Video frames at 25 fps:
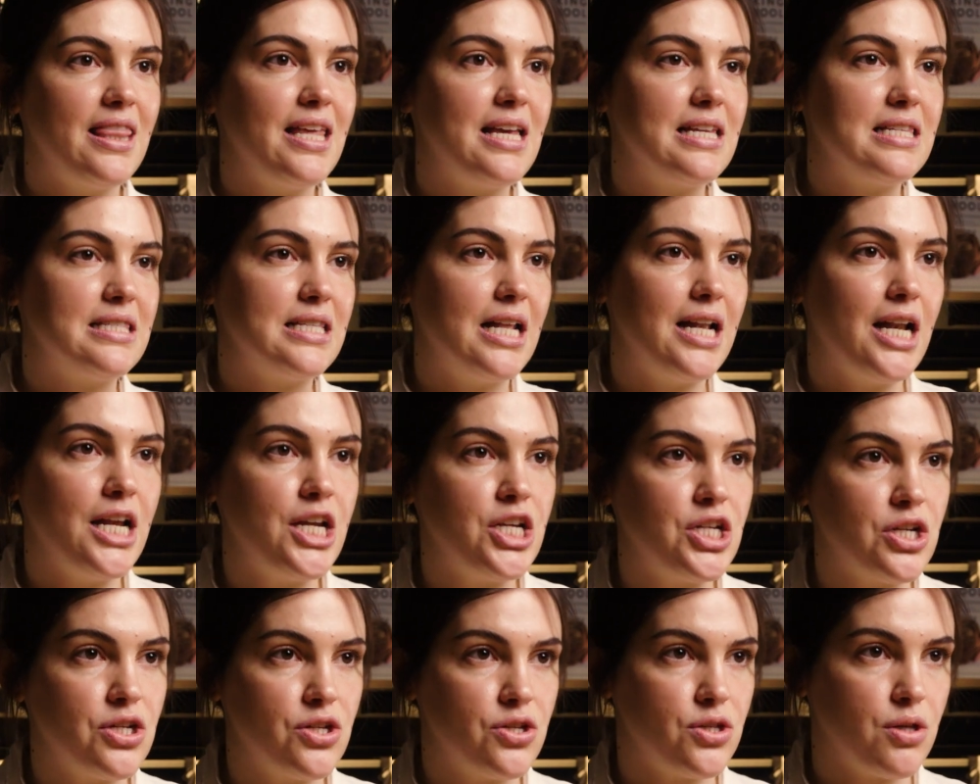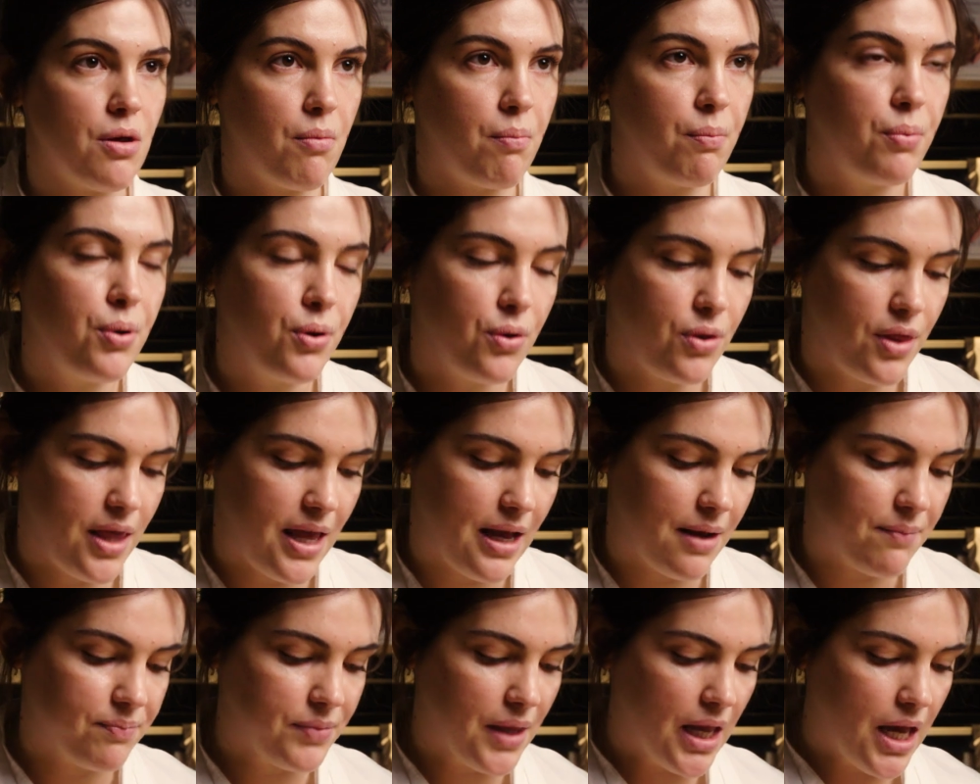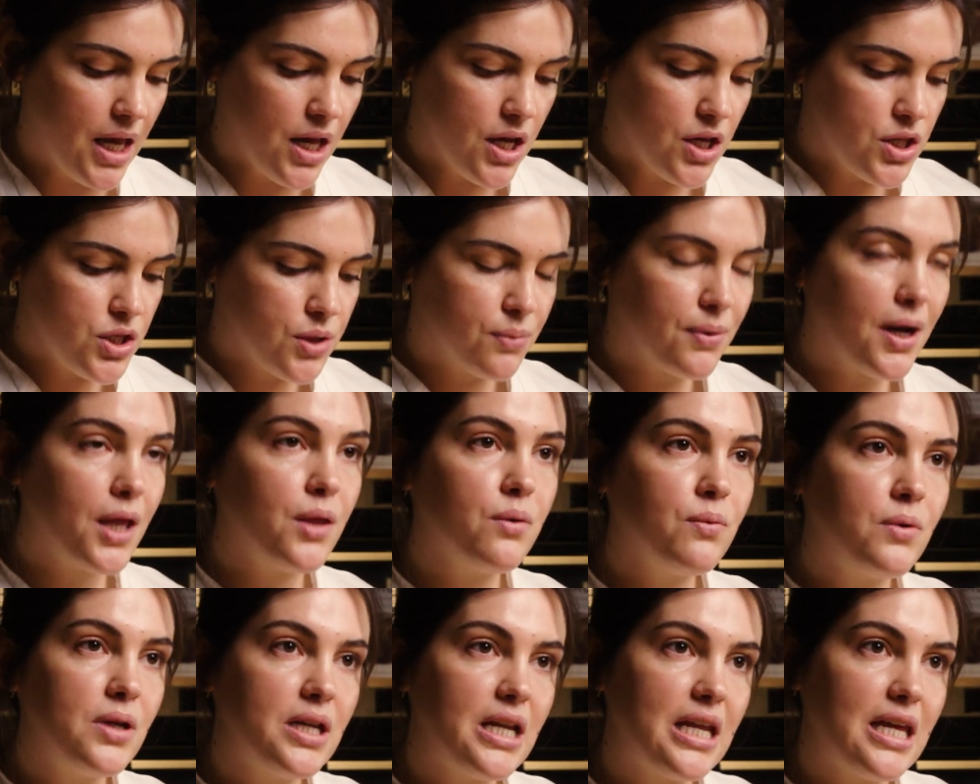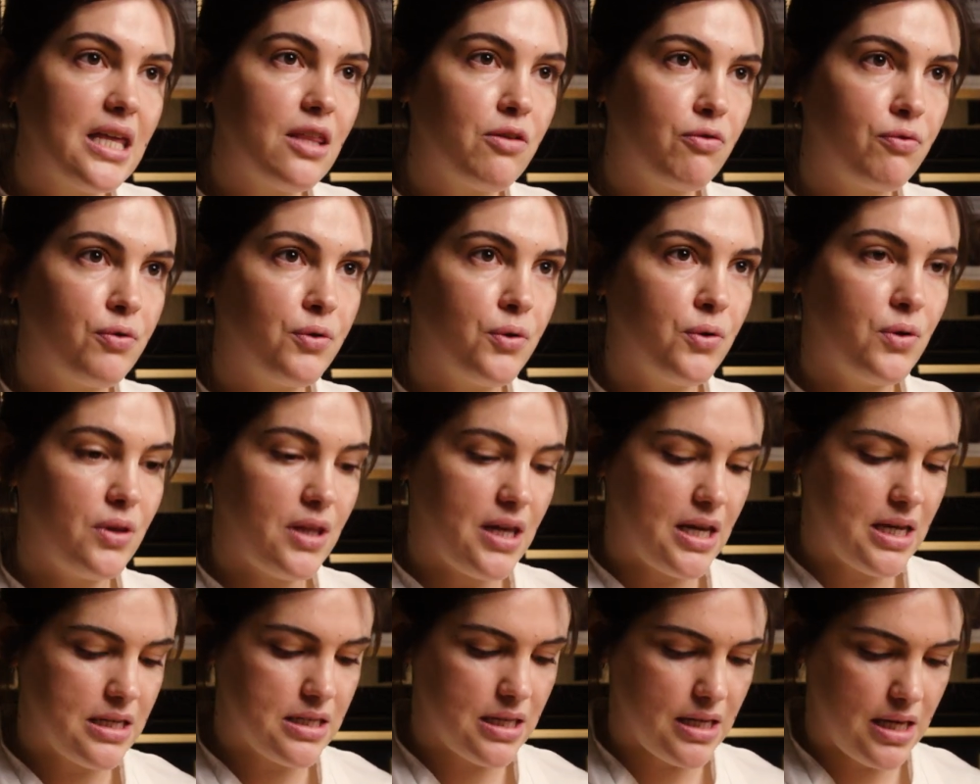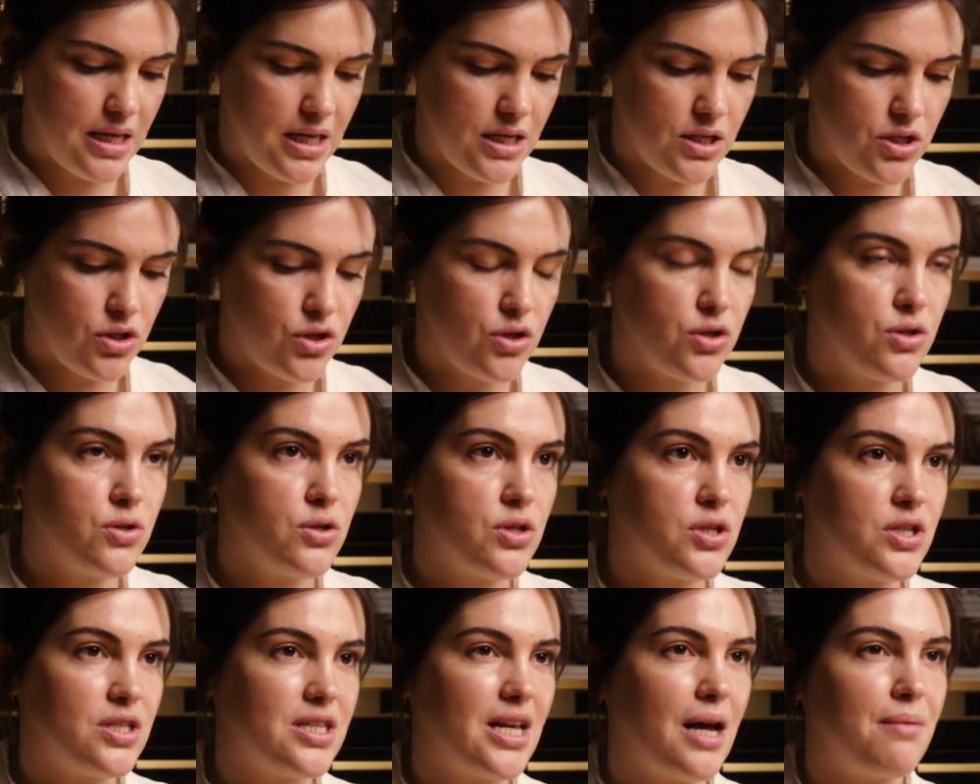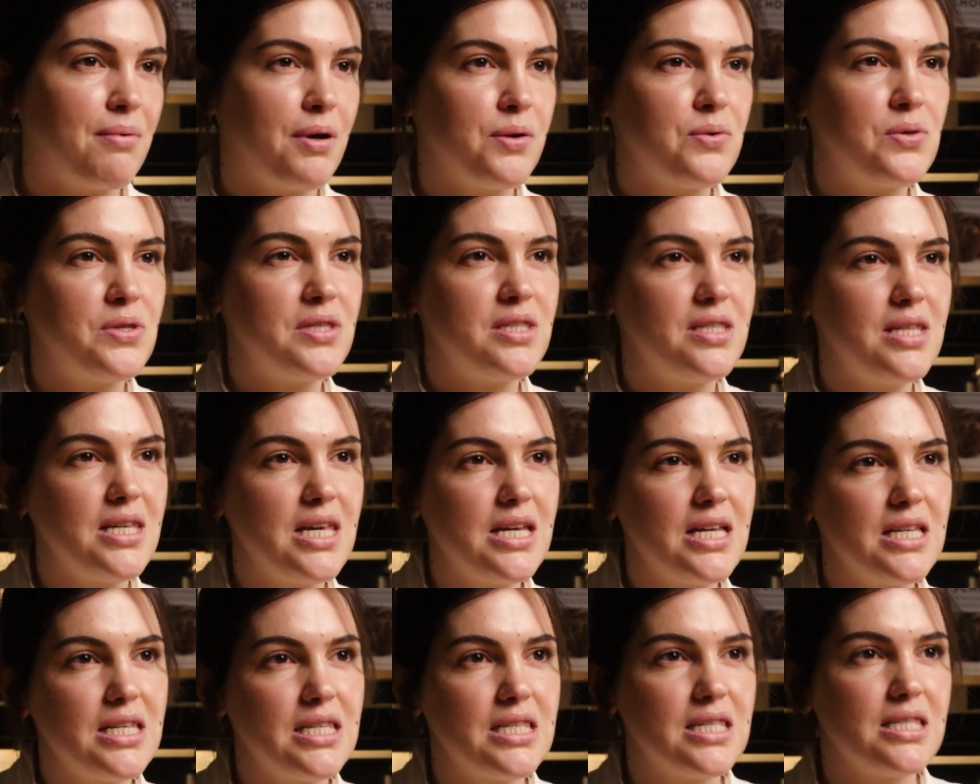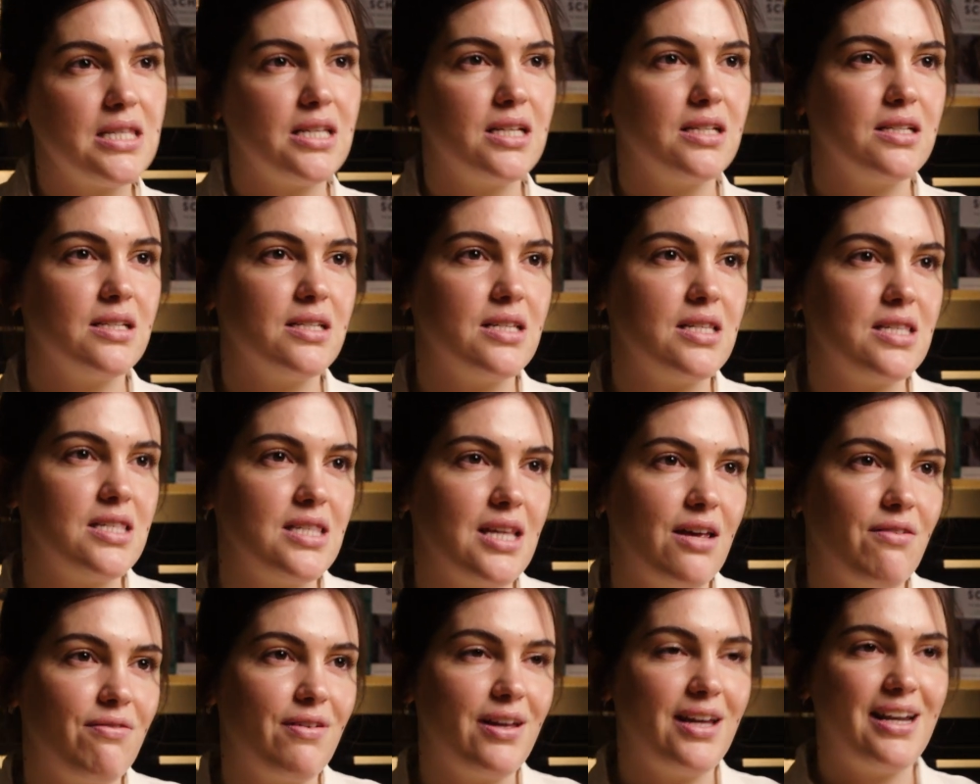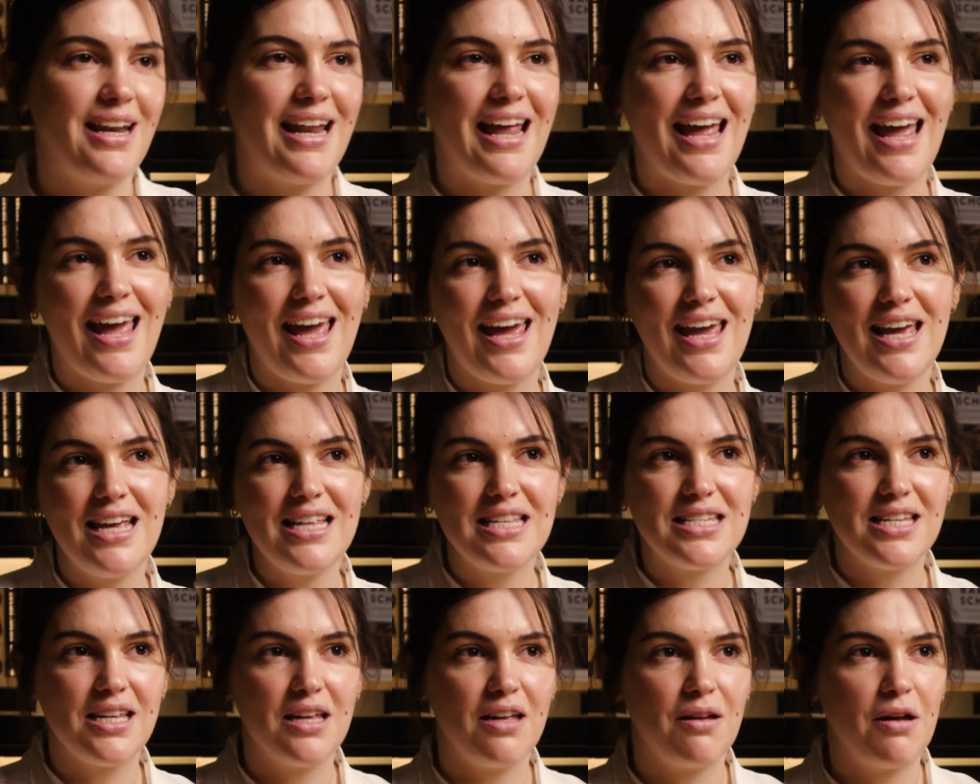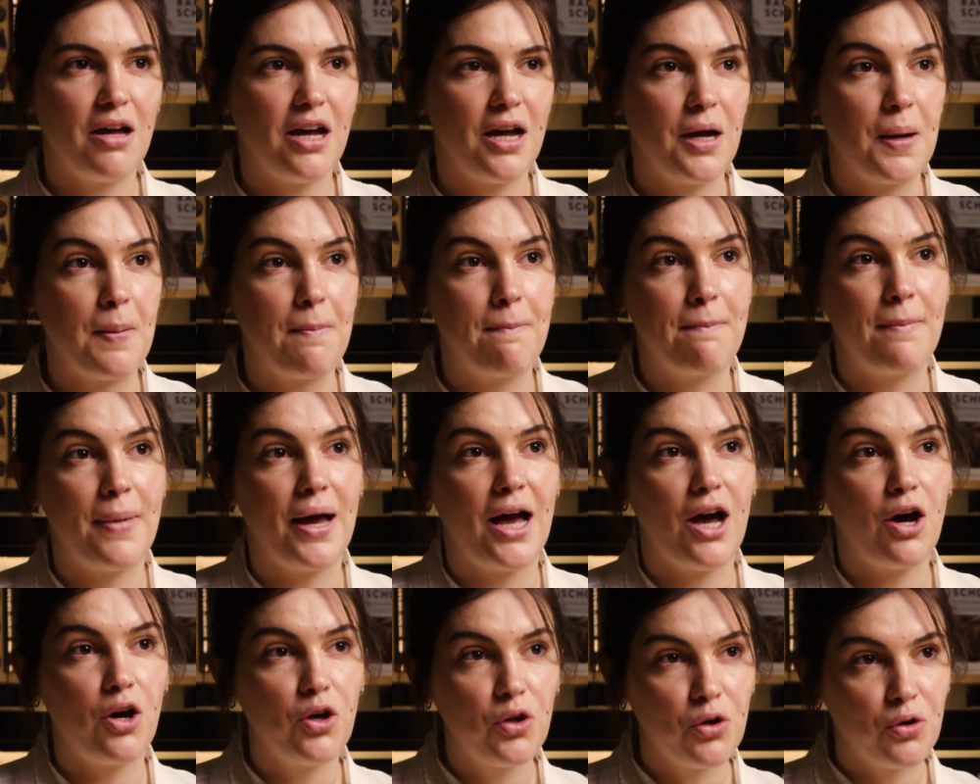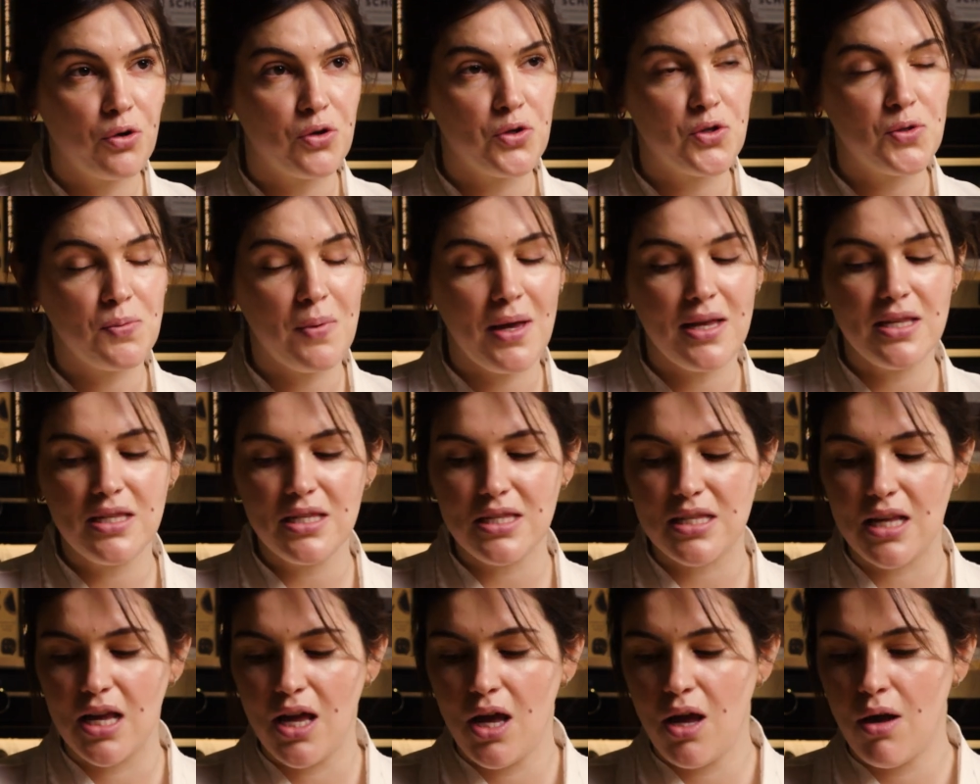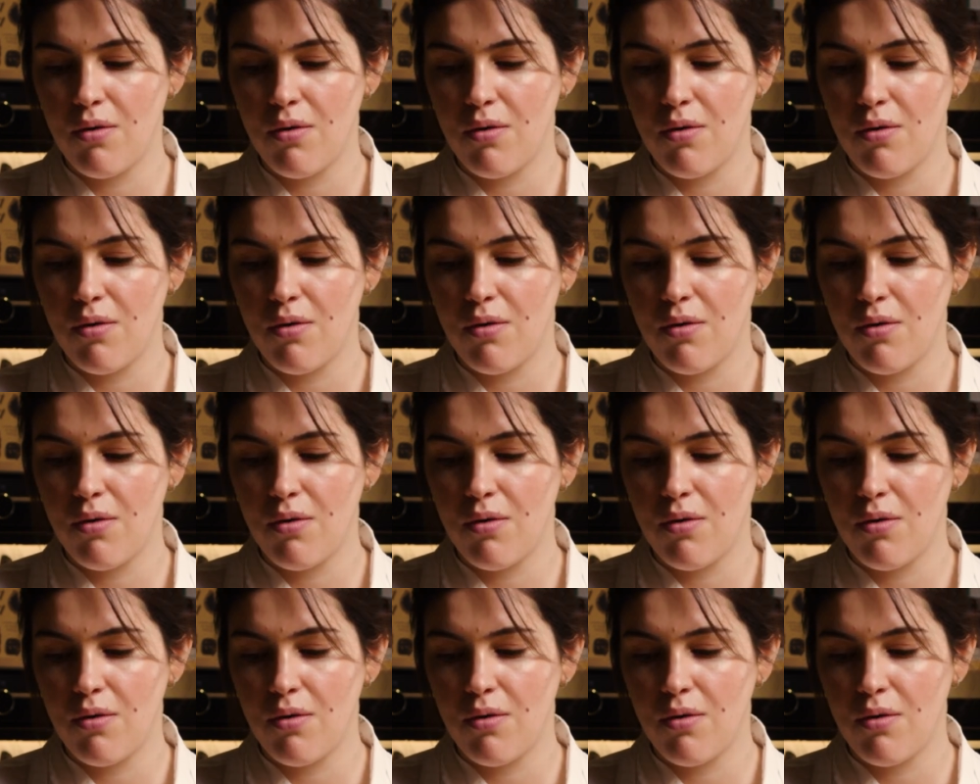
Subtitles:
this delicious pudding. So what we need for this is just about 6, 7, 8 hot cross buns.